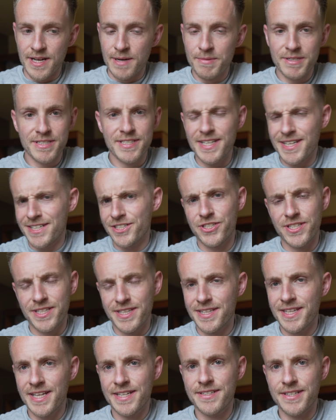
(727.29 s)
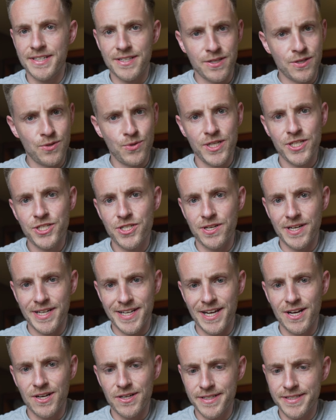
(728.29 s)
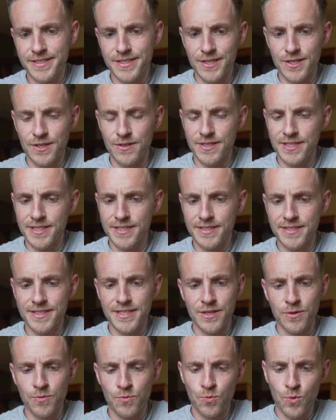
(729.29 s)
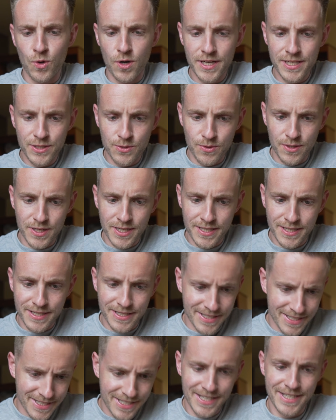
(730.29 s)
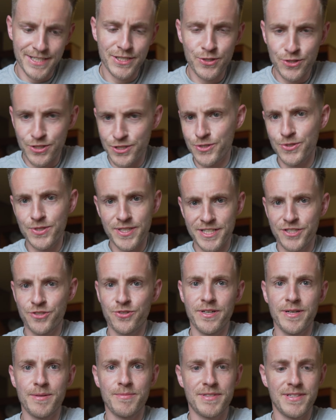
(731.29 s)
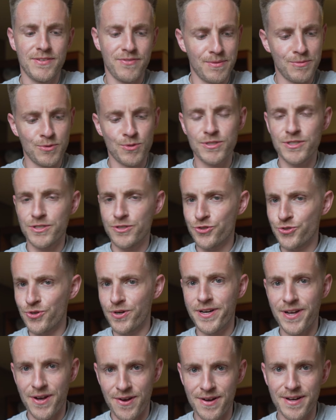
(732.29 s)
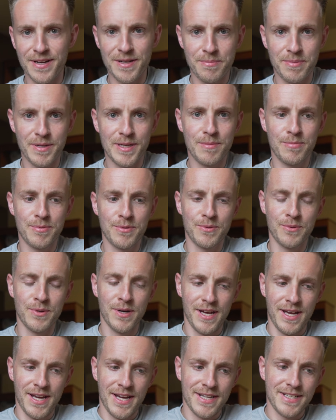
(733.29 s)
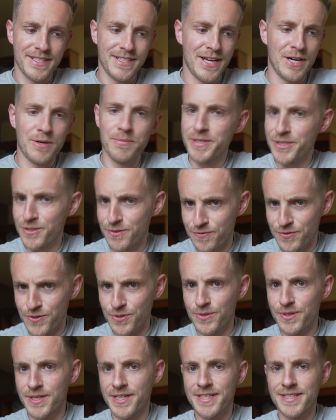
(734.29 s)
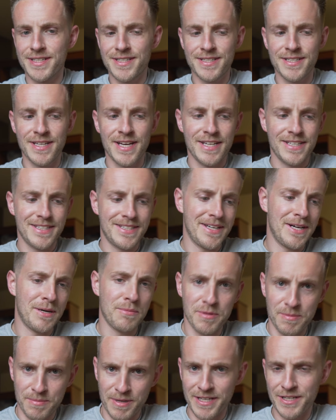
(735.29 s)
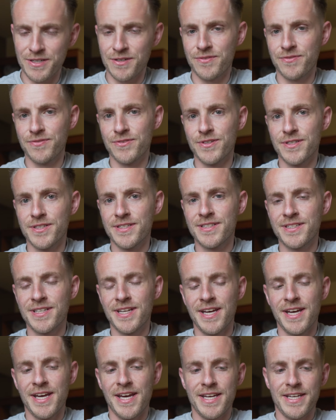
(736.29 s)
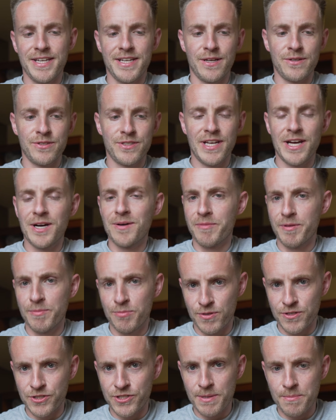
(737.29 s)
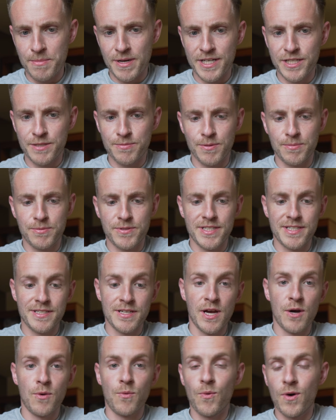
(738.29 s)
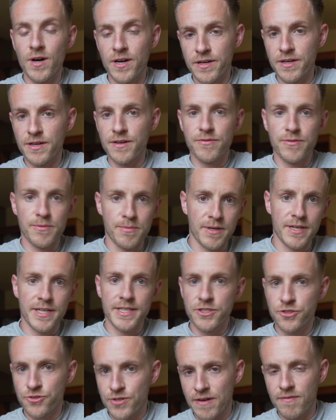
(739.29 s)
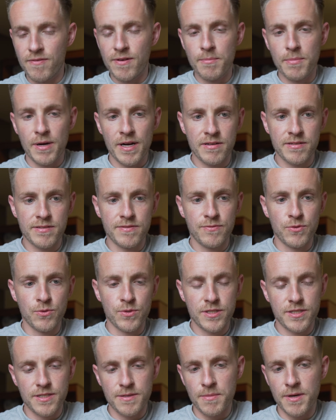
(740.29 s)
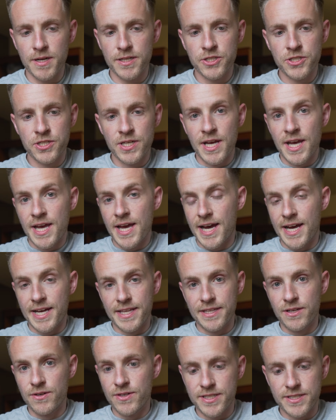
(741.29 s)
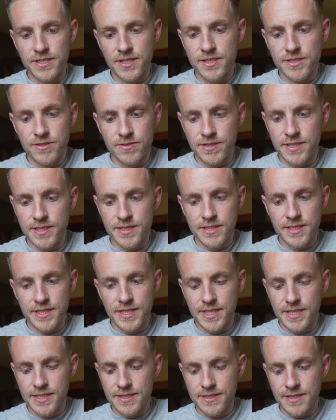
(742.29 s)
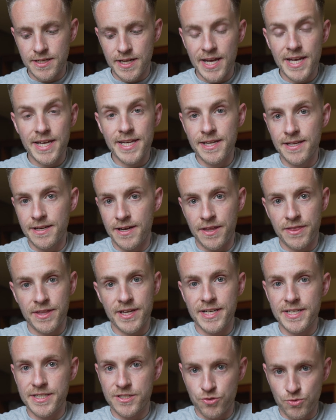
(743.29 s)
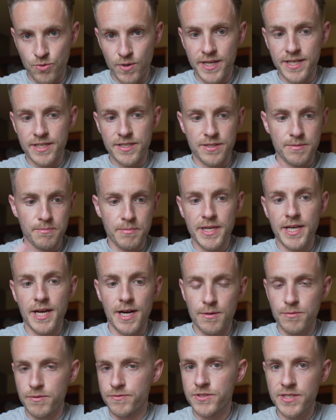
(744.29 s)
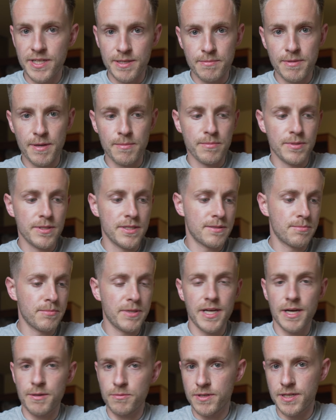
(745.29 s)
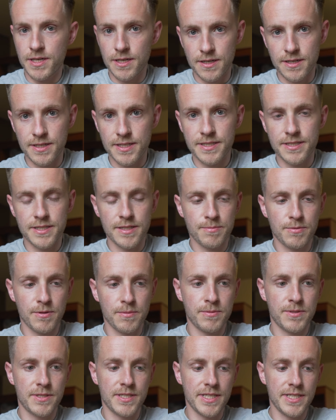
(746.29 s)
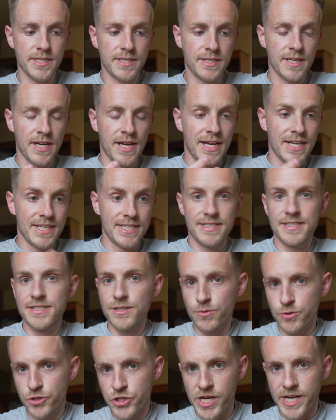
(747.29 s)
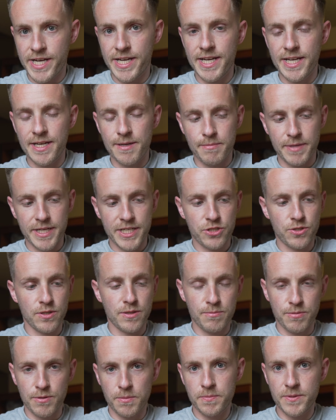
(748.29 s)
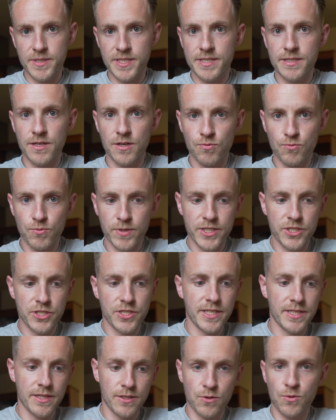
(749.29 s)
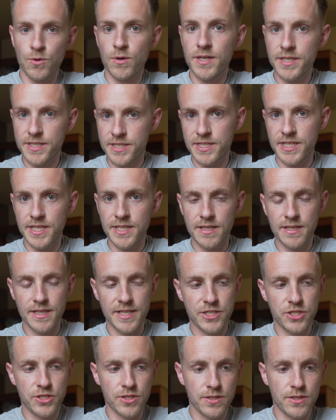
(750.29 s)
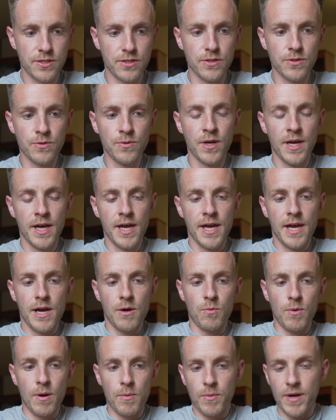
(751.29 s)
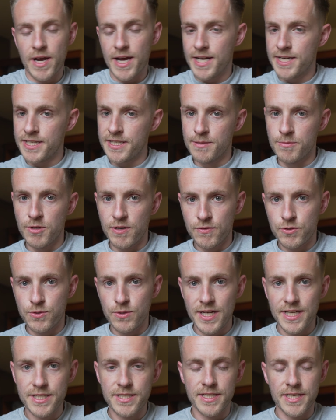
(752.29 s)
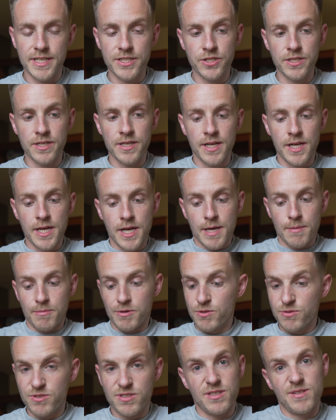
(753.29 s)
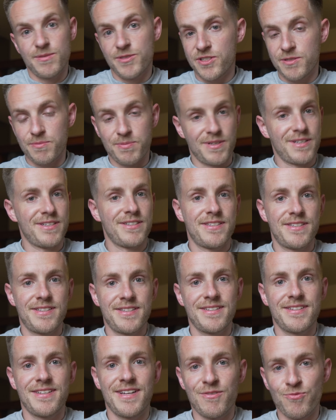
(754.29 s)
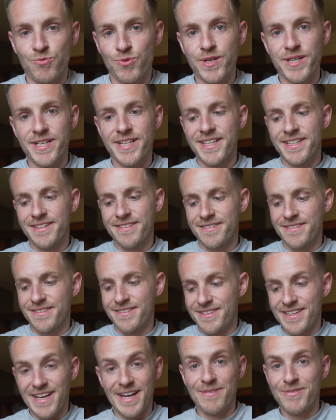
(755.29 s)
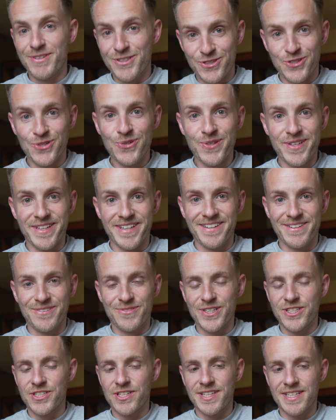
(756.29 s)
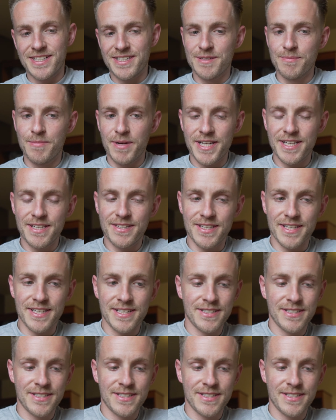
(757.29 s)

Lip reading: I must say, actually, that's like a question I get asked a lot is, you know, why do I continue to do these trips if I'm also trying to hire people to help me do viewings, to help me make offers, you know, to help me project manage properties? Why on earth am I traveling backwards and forwards so much? And the honest answer is A, I think it's great to meet up with team members, meet up with clients at the properties, still check in and make sure that properties are reaching the quality that they should do when we're handing them over to a letting agent, but also just because I really damn enjoy it, which I think is the main thing.